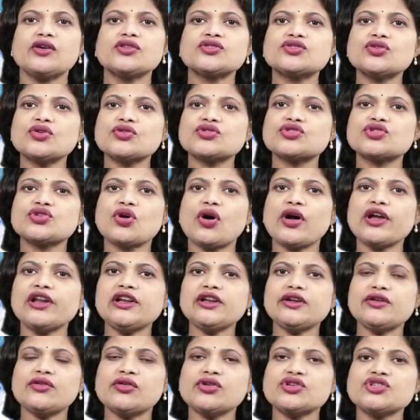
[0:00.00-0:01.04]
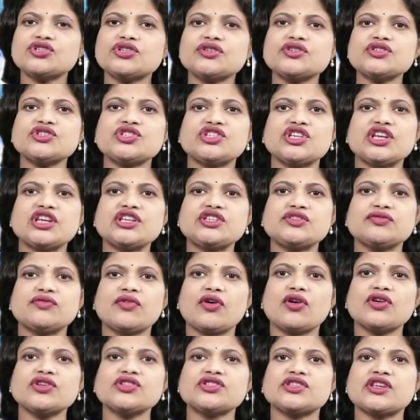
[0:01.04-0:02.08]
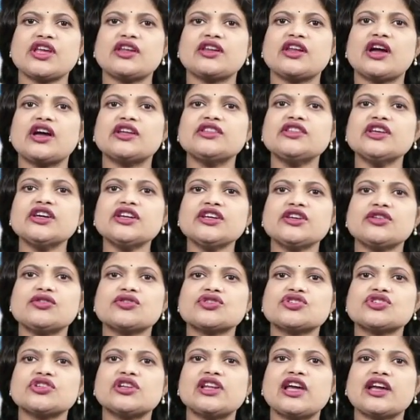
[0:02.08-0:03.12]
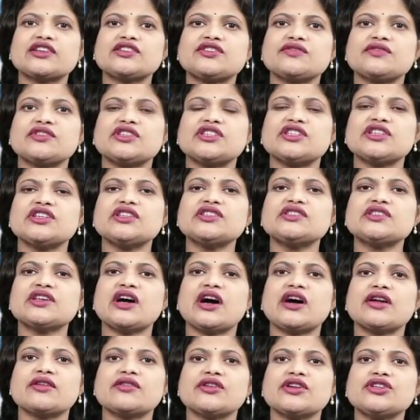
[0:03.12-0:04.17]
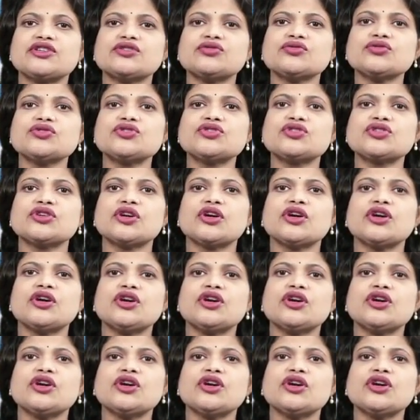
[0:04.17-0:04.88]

So, soil erosion, sheet wash and other erosional activities are reduced